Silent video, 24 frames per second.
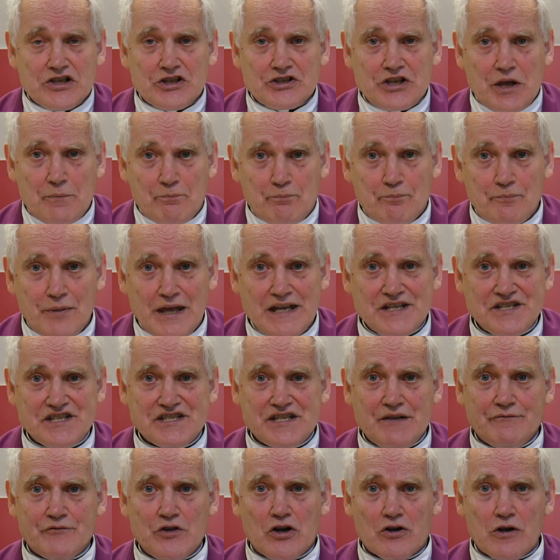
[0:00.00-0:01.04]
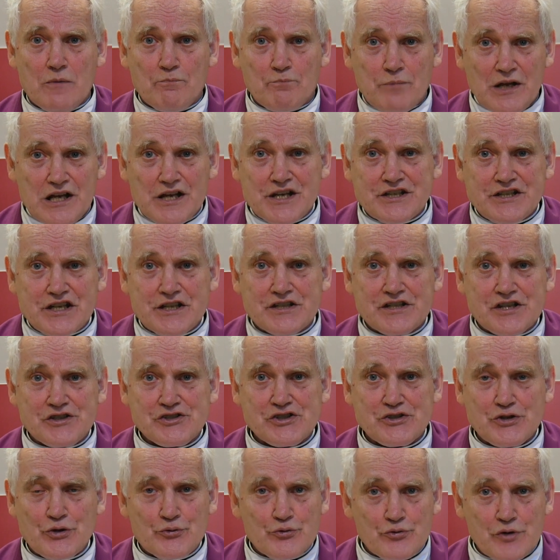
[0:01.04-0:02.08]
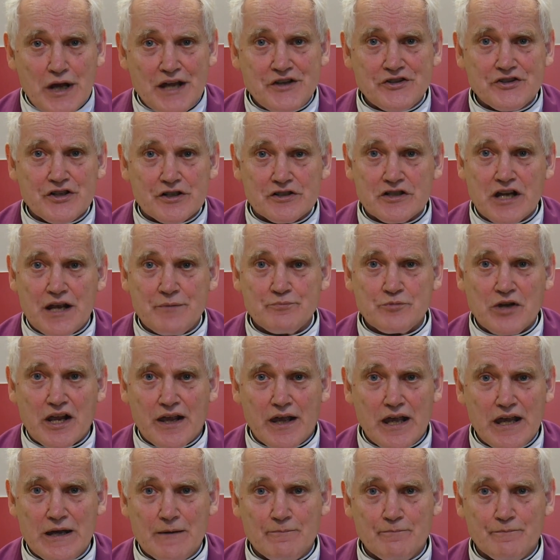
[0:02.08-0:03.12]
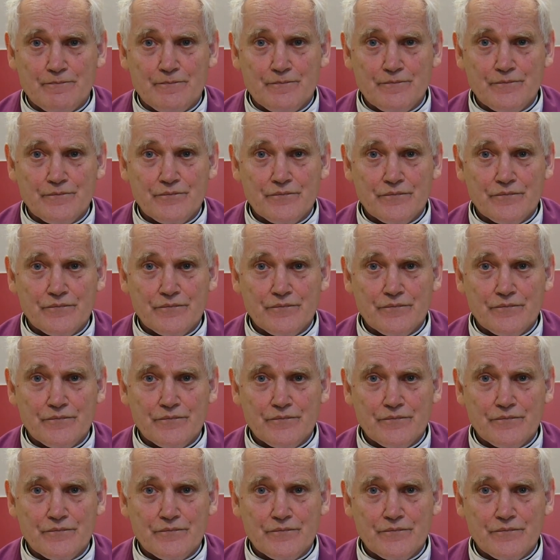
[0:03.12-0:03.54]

to the best of your ability to surrender them to Him.